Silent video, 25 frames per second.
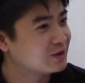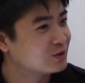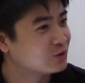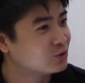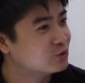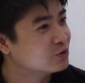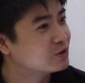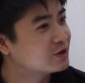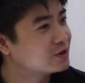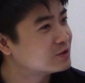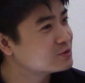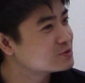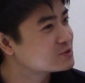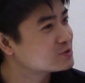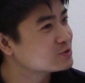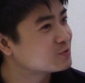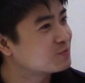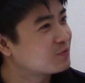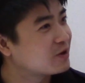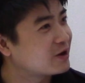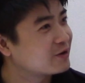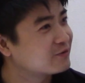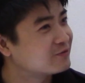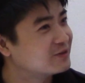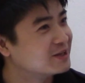you're also
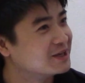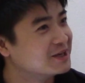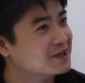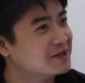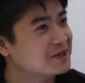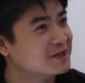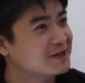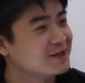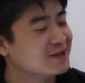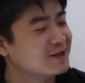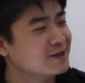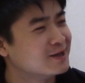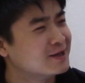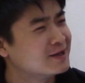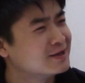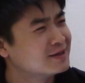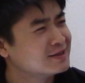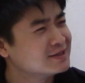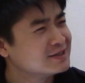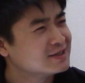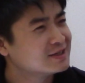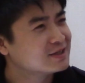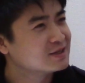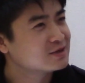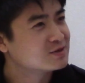part of
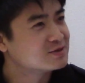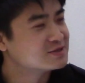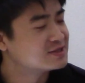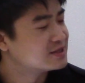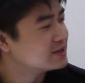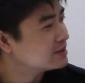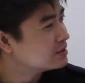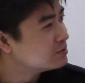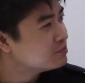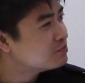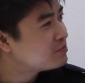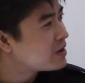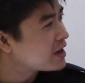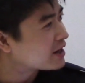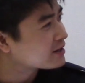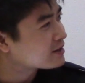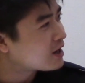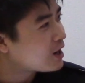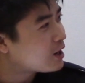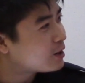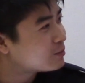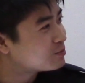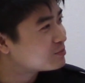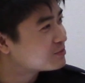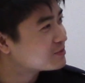the Impact
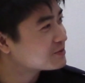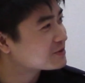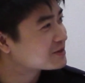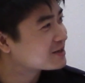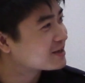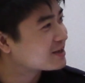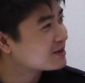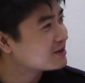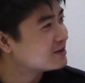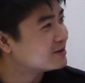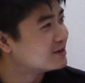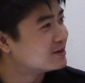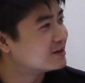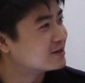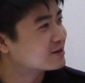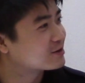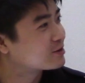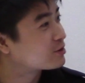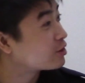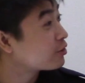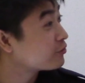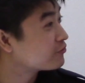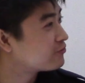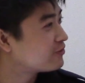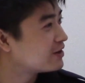Hub
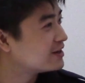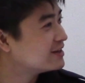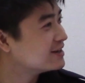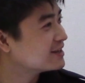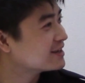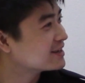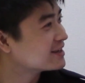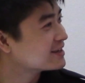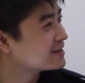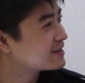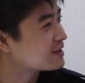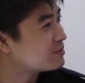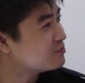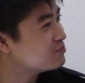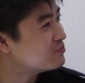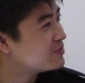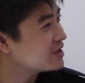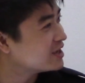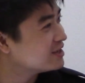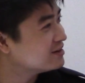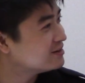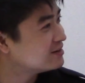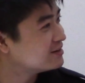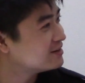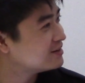crowdfunding
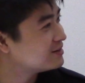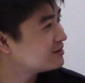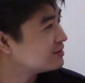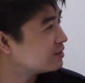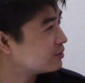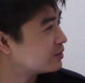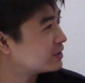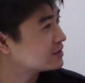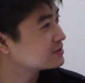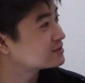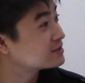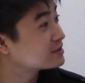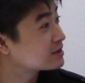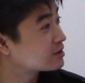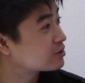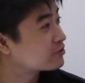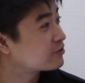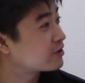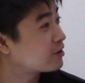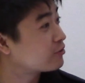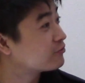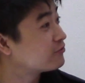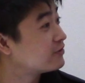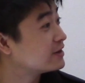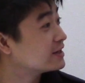campaign, or
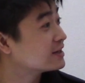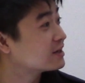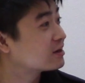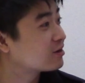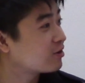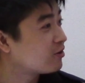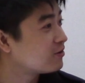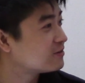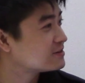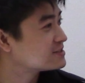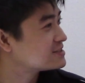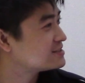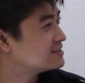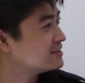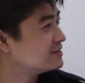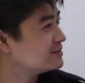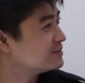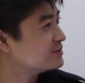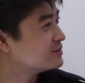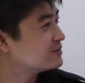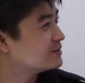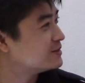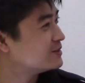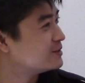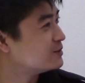crowdfunding cause that
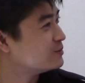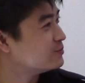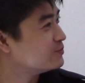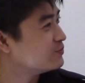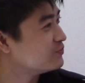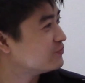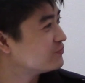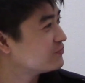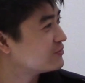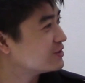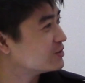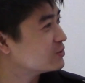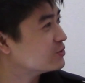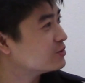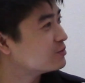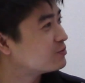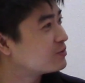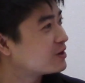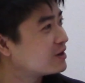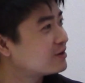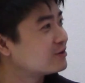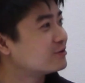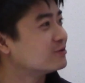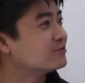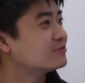you're part of.